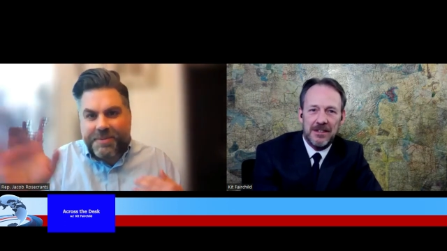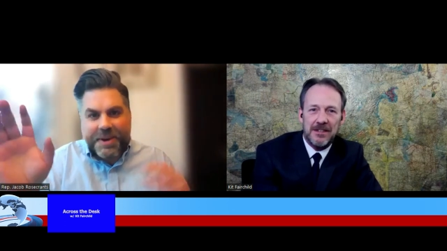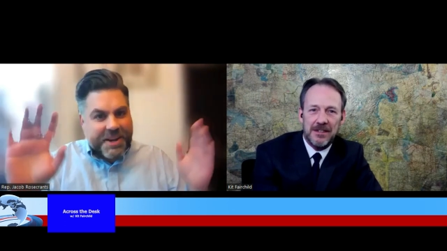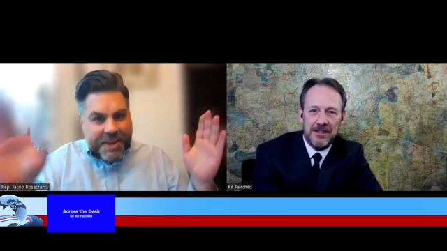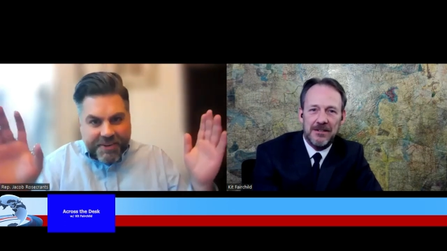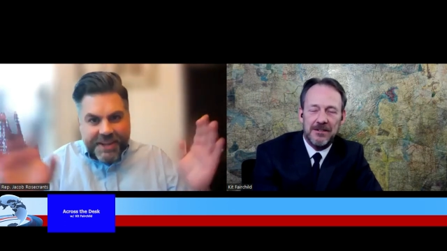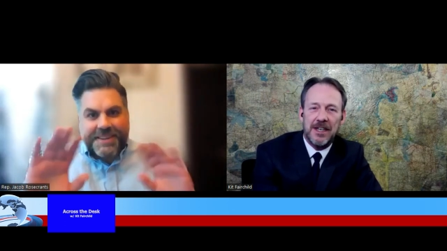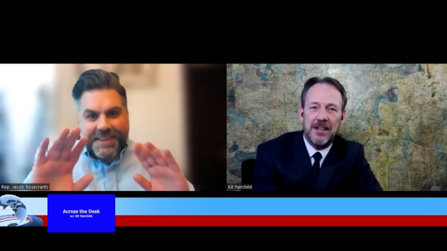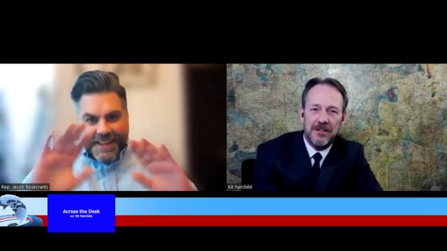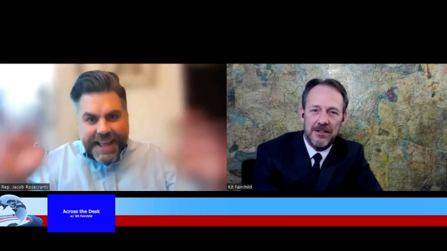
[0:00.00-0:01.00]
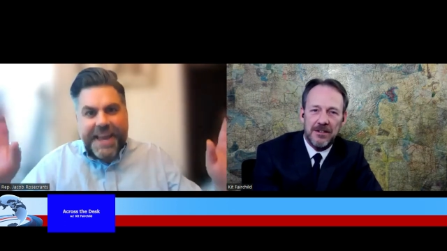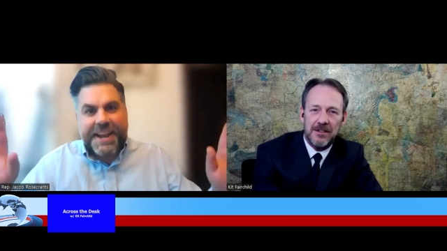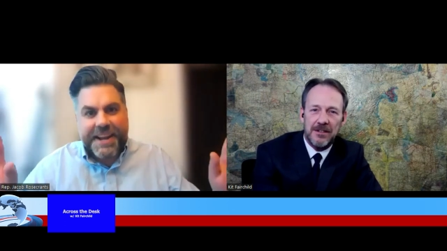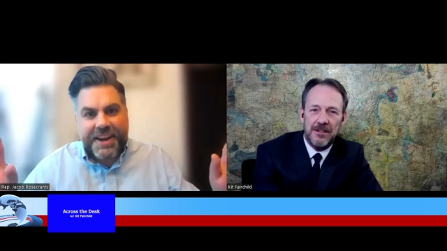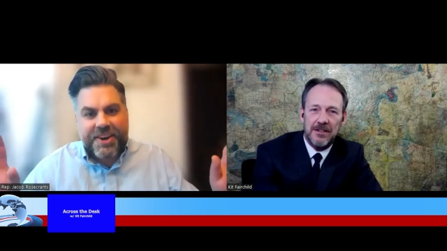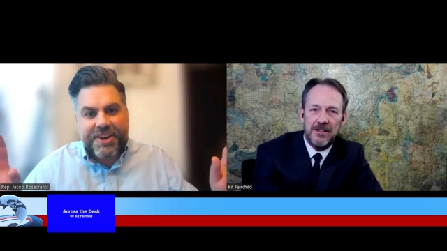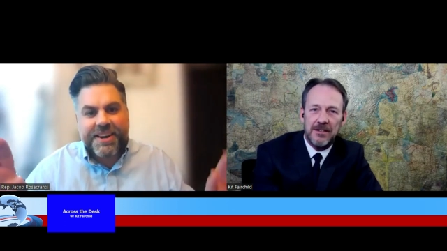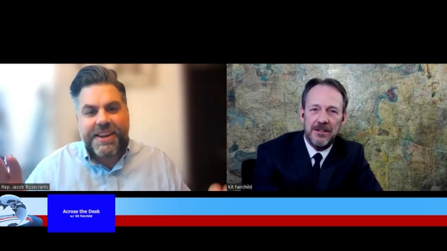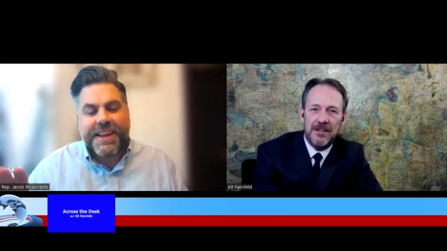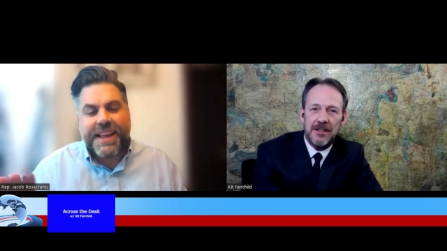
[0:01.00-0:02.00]
Speaker 1: What are you doing? Yeah. Get out of here
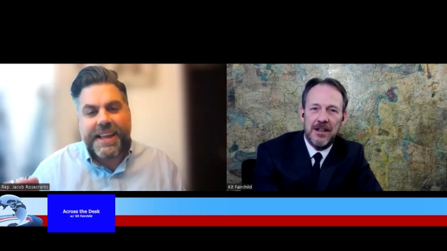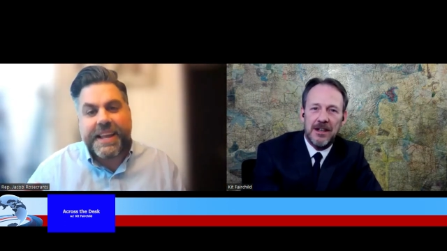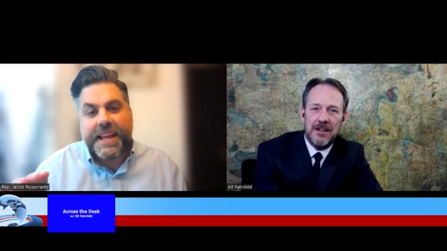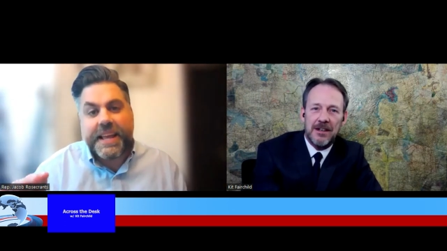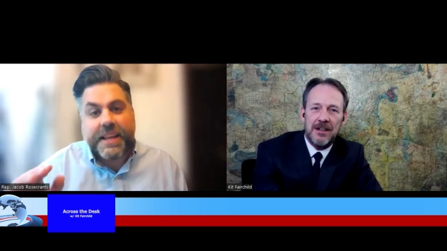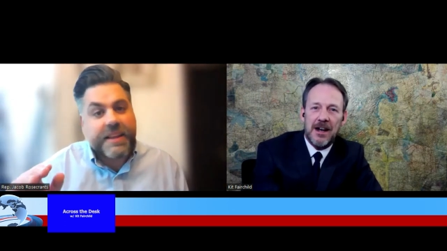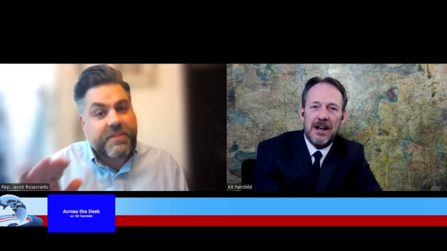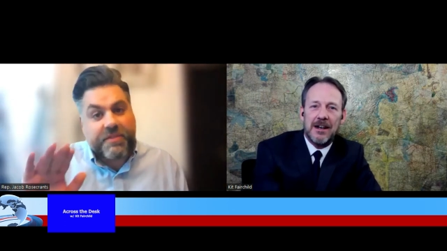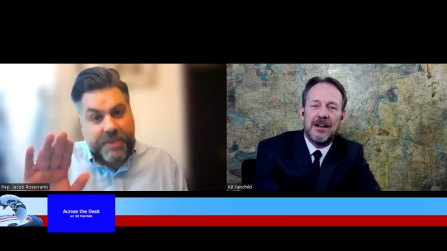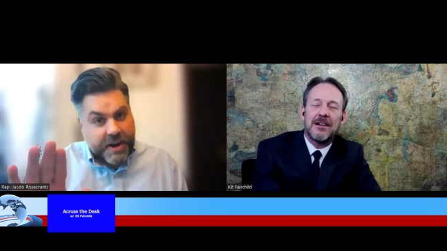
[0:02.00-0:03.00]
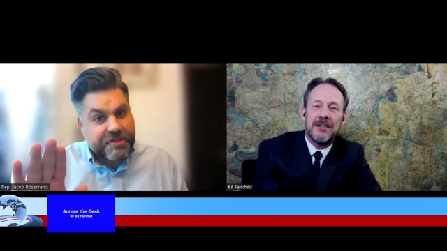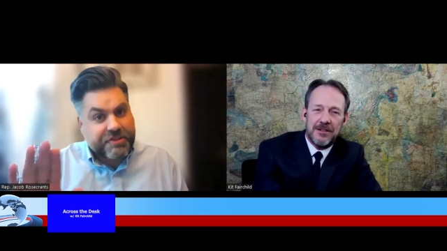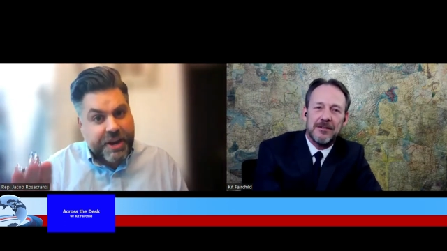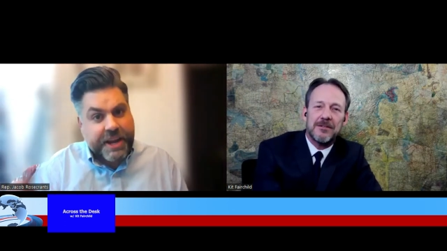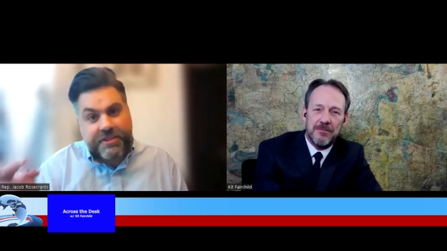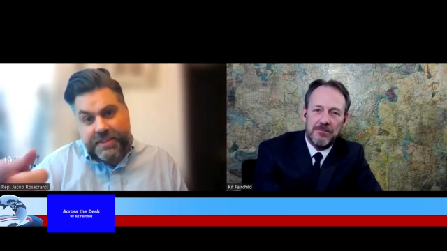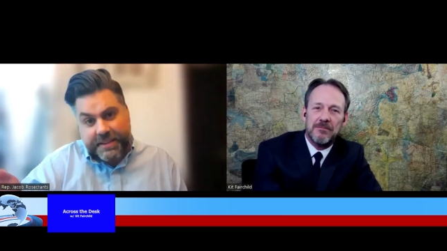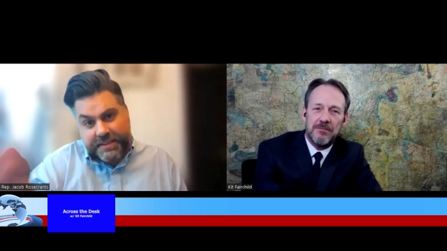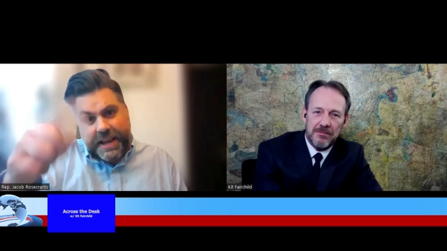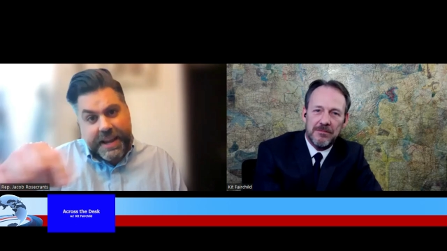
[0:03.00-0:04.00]
any any it's very strange that
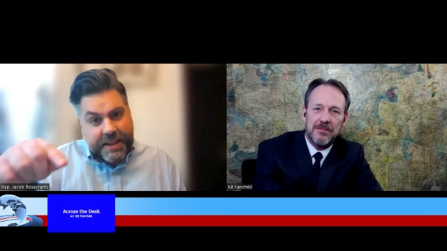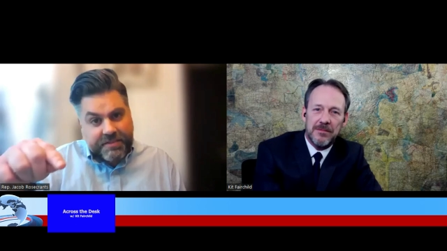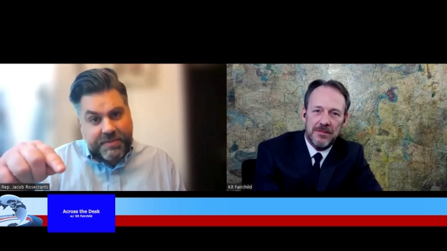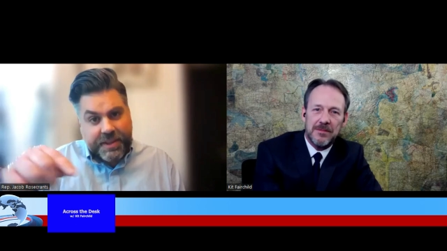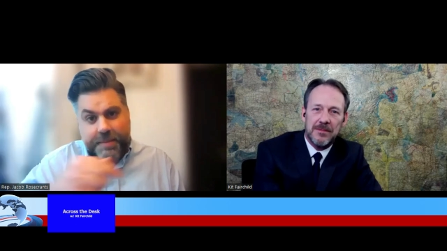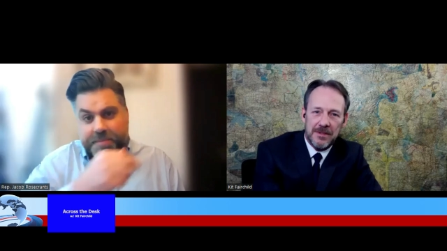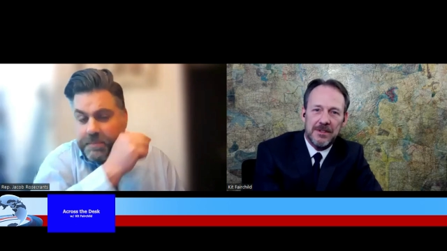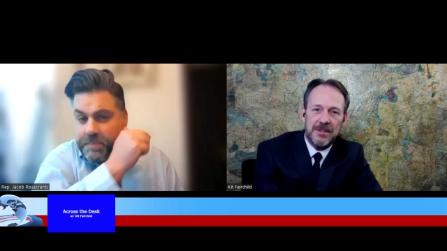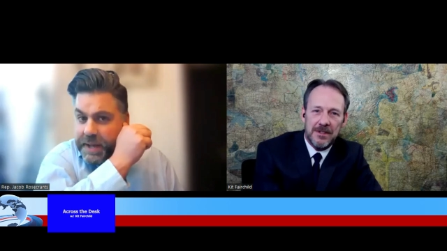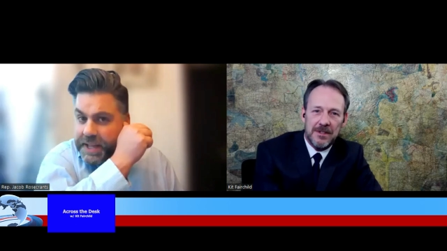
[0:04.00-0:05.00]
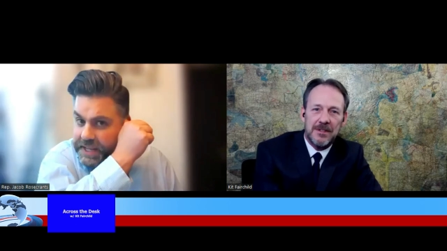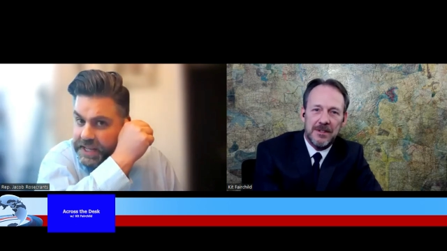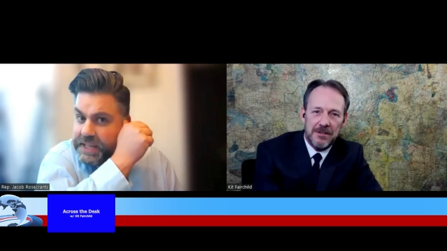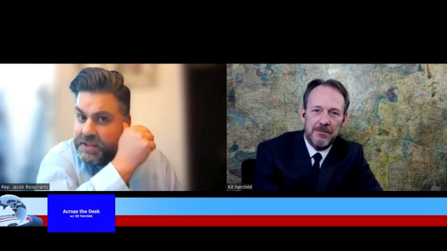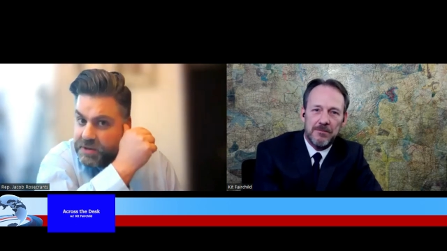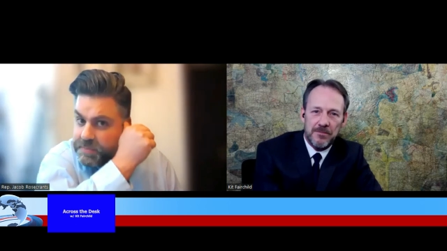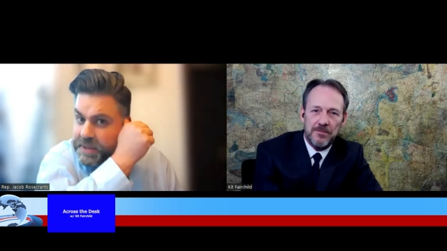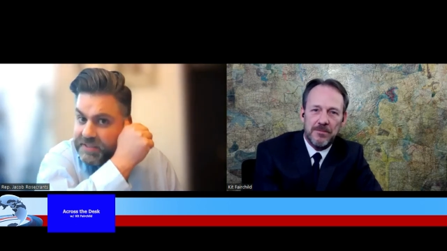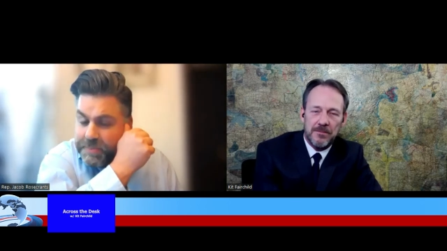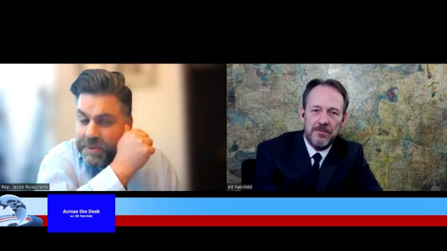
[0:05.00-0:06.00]
that kind of has flipped but you'd be
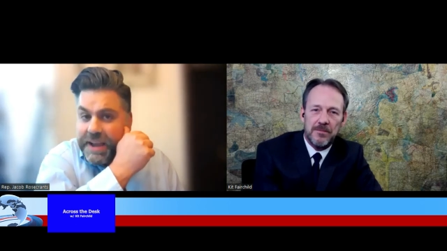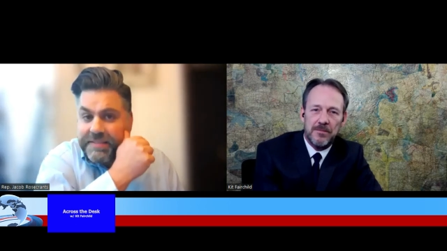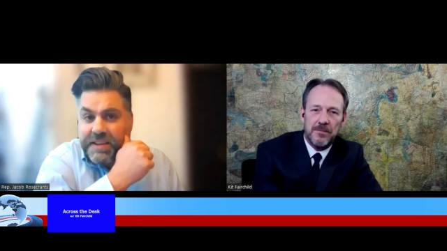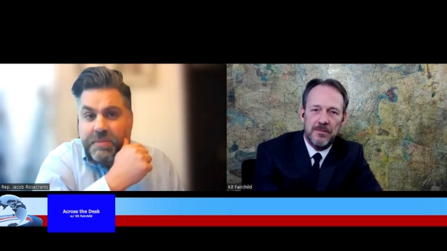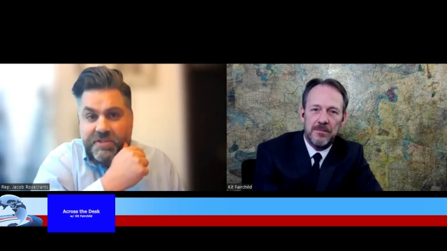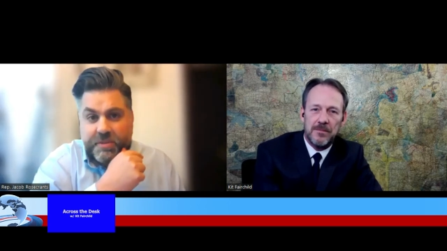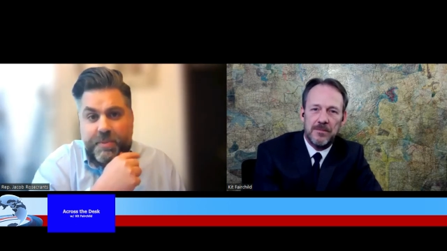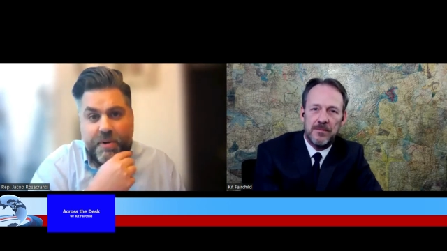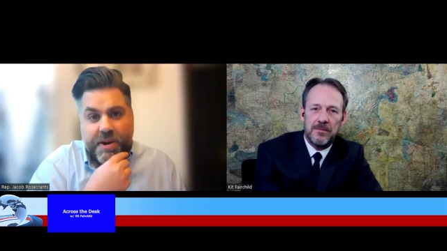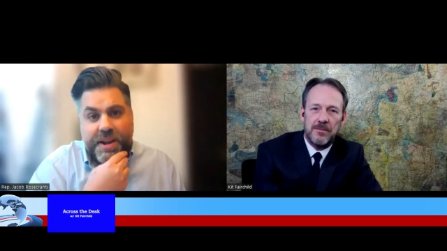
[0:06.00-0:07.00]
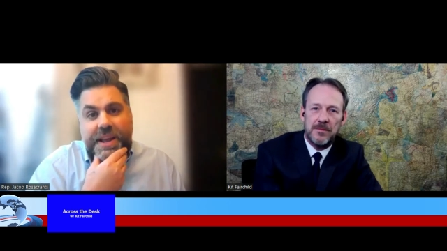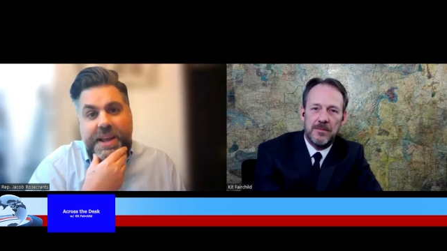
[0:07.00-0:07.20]
surprised how much support